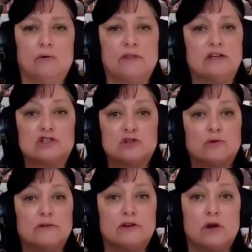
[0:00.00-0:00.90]
they just
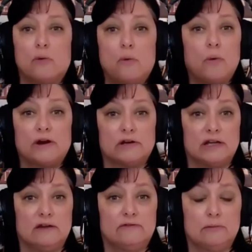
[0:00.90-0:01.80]
don't even know where to
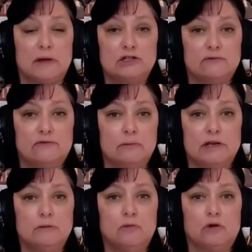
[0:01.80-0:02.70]
get information from
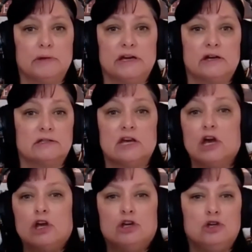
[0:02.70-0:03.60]
anymore because
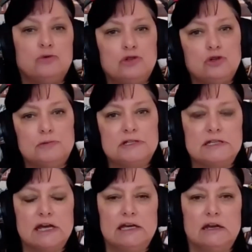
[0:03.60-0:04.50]
YouTube is
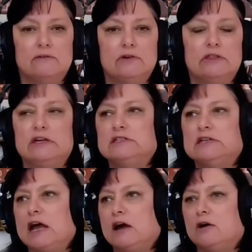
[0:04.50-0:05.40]
taking everything
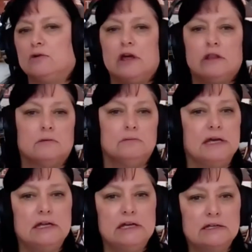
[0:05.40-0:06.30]
down. The
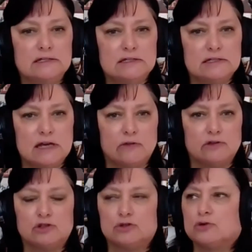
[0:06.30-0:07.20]
media doesn't tell
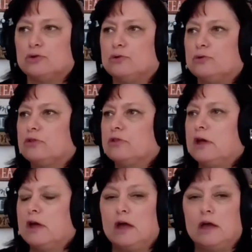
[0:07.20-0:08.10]
the truth.
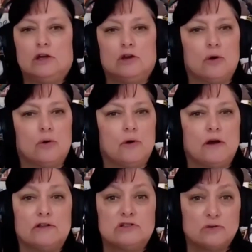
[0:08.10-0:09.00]

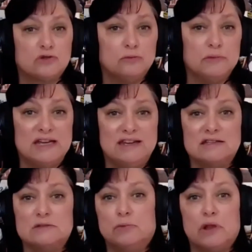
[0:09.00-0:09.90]
Social media
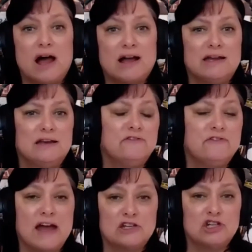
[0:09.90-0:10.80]
is blocking and
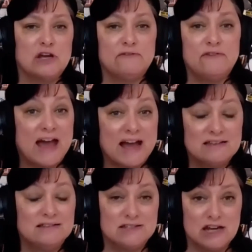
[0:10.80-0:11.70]
fact
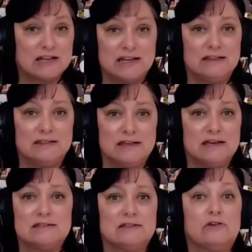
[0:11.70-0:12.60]
checking
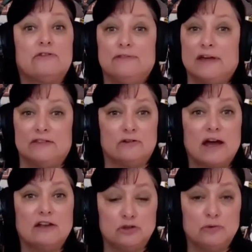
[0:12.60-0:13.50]
things, and they're
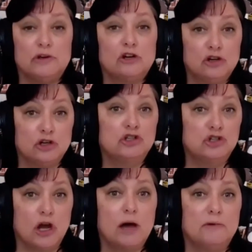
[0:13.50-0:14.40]
not doing a good
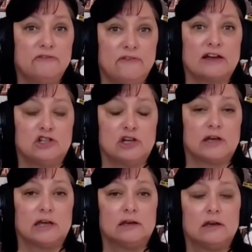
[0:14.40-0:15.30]
job of fact
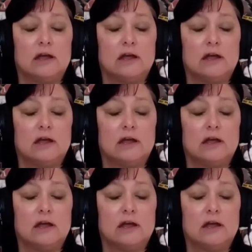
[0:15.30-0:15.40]
checking.